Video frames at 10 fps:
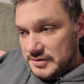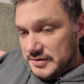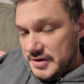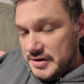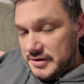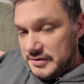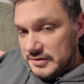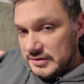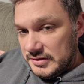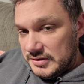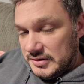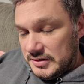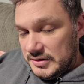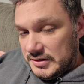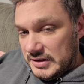No.
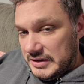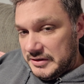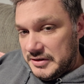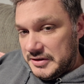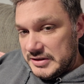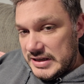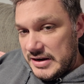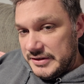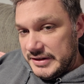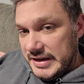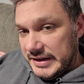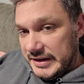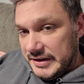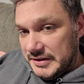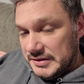I don't know, you're sounding like
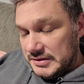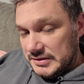it.